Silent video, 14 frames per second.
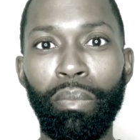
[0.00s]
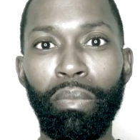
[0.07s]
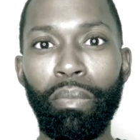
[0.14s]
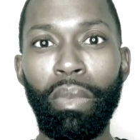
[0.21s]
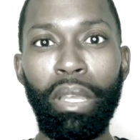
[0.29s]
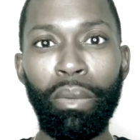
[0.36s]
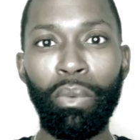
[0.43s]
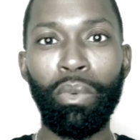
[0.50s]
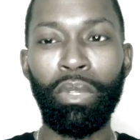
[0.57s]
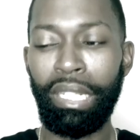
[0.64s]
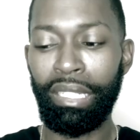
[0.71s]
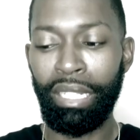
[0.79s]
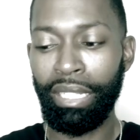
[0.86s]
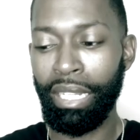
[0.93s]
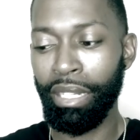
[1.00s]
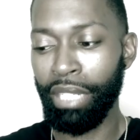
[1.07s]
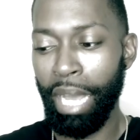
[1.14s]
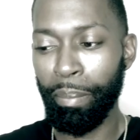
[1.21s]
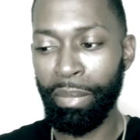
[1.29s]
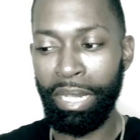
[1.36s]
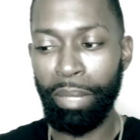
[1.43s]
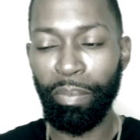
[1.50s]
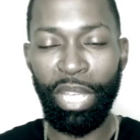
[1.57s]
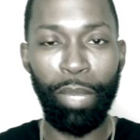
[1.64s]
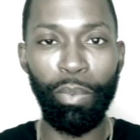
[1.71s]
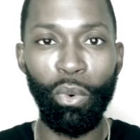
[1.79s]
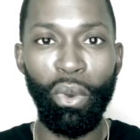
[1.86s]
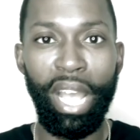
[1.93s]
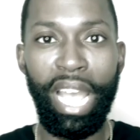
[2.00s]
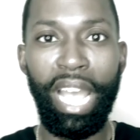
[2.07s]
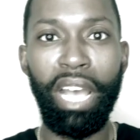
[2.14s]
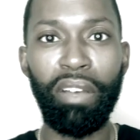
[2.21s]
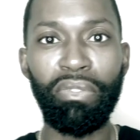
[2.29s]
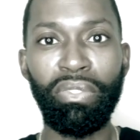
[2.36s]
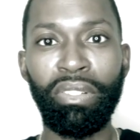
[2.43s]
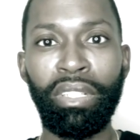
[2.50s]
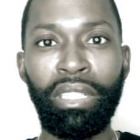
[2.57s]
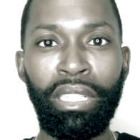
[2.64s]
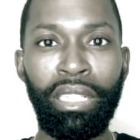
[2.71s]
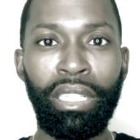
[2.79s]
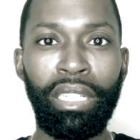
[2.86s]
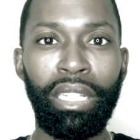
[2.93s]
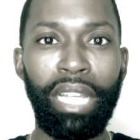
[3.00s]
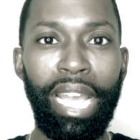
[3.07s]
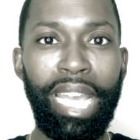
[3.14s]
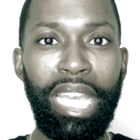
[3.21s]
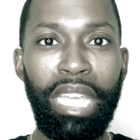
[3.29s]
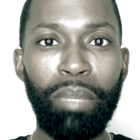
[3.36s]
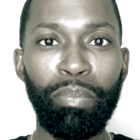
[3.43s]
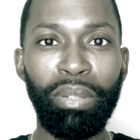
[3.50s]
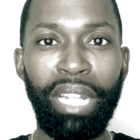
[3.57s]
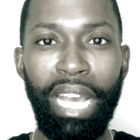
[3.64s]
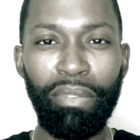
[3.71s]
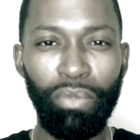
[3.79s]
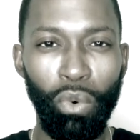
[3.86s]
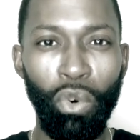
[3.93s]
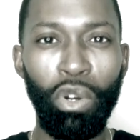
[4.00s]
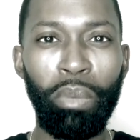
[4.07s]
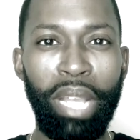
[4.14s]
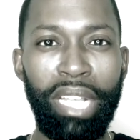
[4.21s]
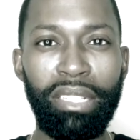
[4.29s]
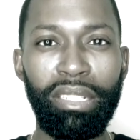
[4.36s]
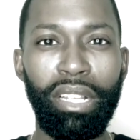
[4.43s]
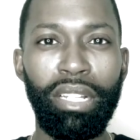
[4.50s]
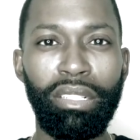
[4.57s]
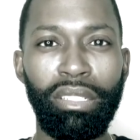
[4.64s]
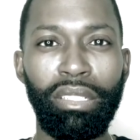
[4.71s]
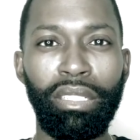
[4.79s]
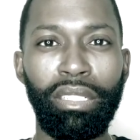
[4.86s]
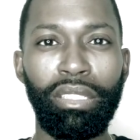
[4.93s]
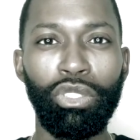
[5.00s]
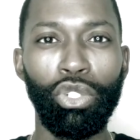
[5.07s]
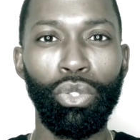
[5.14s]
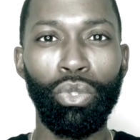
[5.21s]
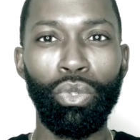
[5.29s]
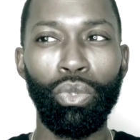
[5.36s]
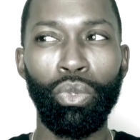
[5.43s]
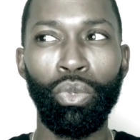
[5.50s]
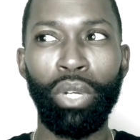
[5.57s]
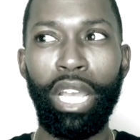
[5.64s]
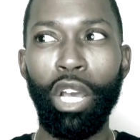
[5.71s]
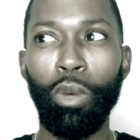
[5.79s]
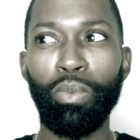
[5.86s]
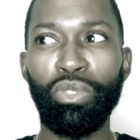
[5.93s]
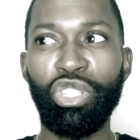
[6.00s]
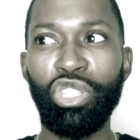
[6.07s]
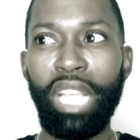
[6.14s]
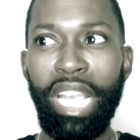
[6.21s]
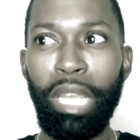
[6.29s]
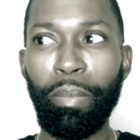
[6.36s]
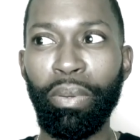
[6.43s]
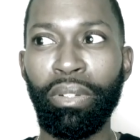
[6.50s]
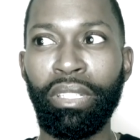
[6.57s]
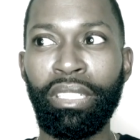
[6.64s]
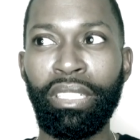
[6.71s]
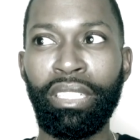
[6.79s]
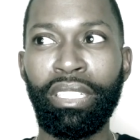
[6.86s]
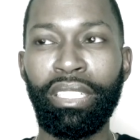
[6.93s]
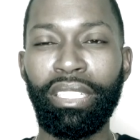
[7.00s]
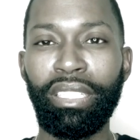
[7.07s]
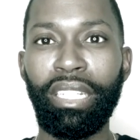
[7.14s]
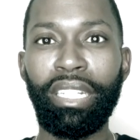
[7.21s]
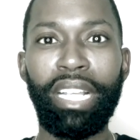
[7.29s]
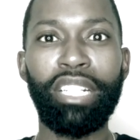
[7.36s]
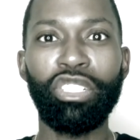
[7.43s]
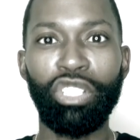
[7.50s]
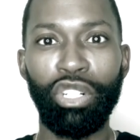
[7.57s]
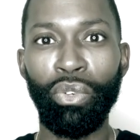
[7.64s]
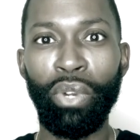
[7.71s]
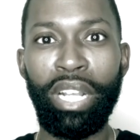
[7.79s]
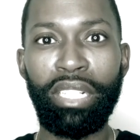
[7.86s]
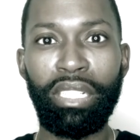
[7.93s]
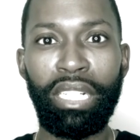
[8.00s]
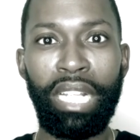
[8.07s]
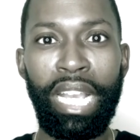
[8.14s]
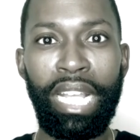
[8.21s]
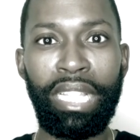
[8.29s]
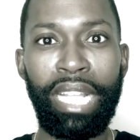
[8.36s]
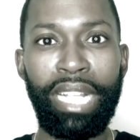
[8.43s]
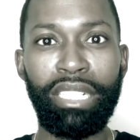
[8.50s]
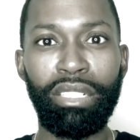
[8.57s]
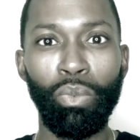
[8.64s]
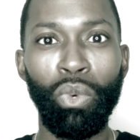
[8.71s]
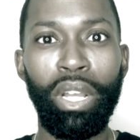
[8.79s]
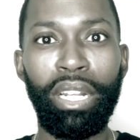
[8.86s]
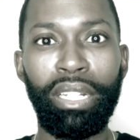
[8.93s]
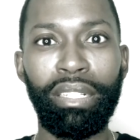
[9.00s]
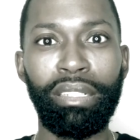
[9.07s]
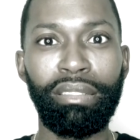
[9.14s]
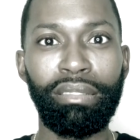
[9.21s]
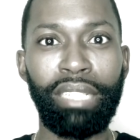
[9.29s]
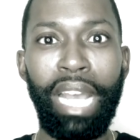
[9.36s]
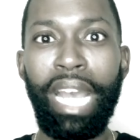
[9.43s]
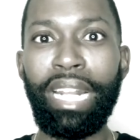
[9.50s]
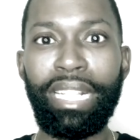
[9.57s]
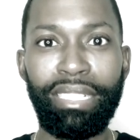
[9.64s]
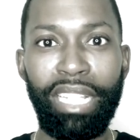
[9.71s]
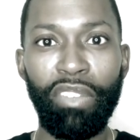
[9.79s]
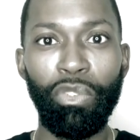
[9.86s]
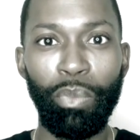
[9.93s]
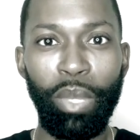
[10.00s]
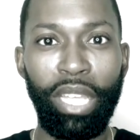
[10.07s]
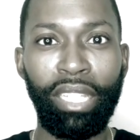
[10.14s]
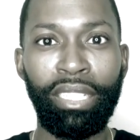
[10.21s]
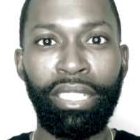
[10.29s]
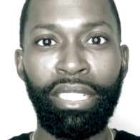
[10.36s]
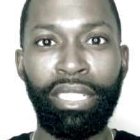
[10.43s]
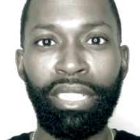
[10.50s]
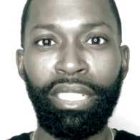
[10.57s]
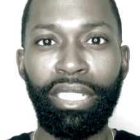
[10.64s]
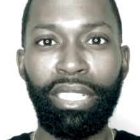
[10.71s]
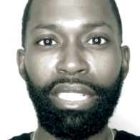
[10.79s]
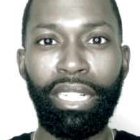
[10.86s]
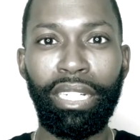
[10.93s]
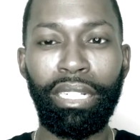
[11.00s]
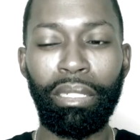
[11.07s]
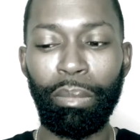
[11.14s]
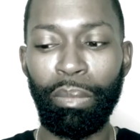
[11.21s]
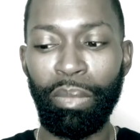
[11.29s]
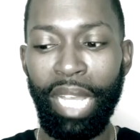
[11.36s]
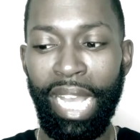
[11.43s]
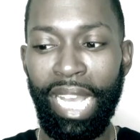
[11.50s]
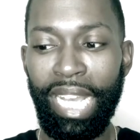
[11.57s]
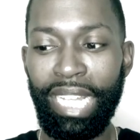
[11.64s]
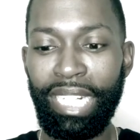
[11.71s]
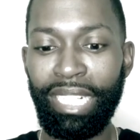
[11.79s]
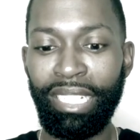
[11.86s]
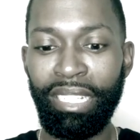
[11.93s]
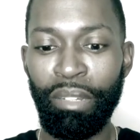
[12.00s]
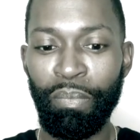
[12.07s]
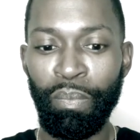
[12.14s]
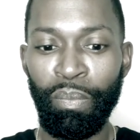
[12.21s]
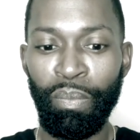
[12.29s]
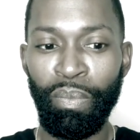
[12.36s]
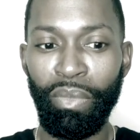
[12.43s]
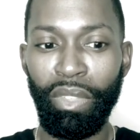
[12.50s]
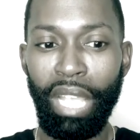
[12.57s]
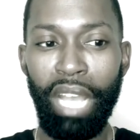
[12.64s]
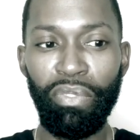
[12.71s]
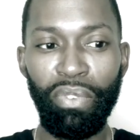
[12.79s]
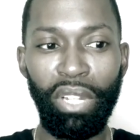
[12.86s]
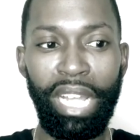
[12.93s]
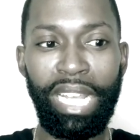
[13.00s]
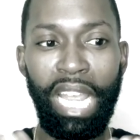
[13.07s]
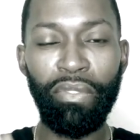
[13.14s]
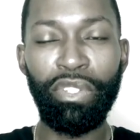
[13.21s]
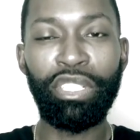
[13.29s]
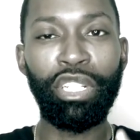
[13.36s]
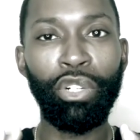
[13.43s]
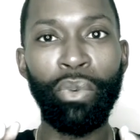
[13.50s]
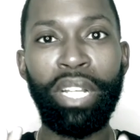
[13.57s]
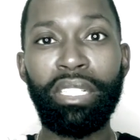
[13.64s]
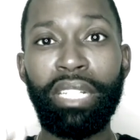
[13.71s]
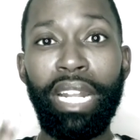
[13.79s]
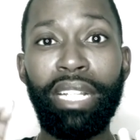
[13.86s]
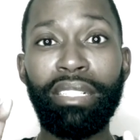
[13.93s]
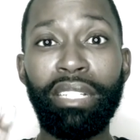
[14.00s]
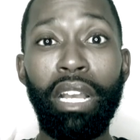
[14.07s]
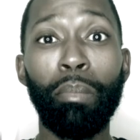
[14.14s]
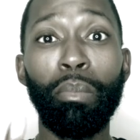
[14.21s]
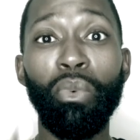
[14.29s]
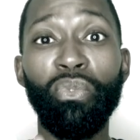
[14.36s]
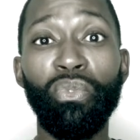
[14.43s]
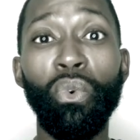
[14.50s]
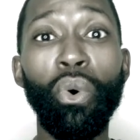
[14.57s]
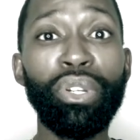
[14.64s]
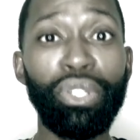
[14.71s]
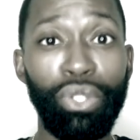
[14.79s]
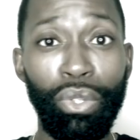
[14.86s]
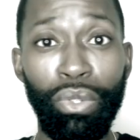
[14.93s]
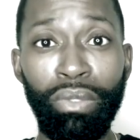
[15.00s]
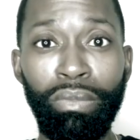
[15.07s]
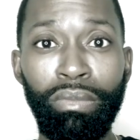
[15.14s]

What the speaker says: Not many people have a platform as such to help shape the next generation, and that's what God has given me. And I feel like every generation that has come before you,